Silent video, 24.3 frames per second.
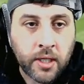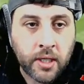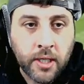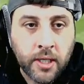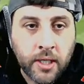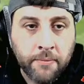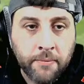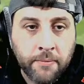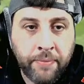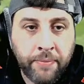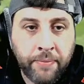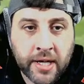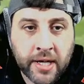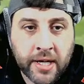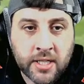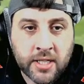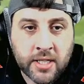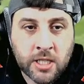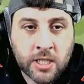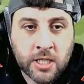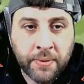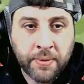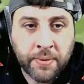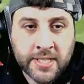Bigger
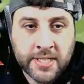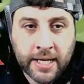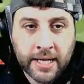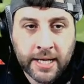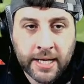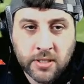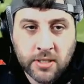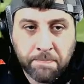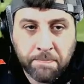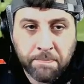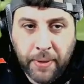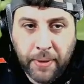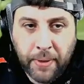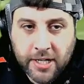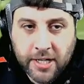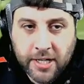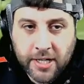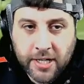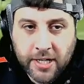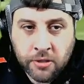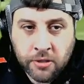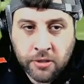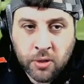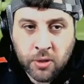spins it out to
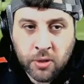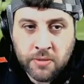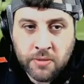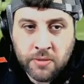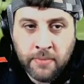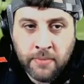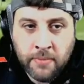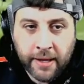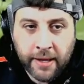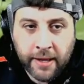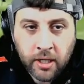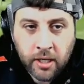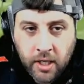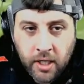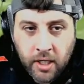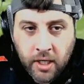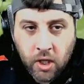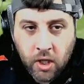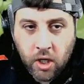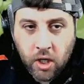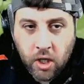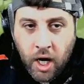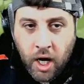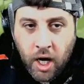Basham, who's met
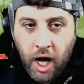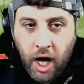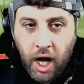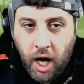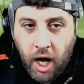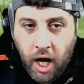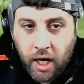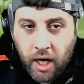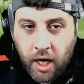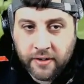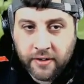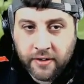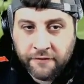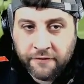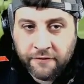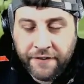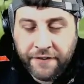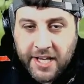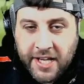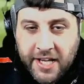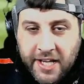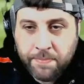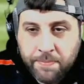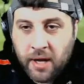hard and
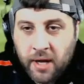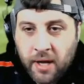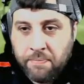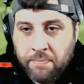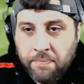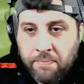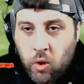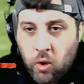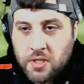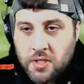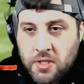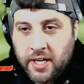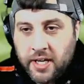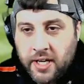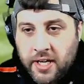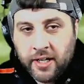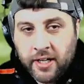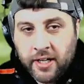fast by Porter.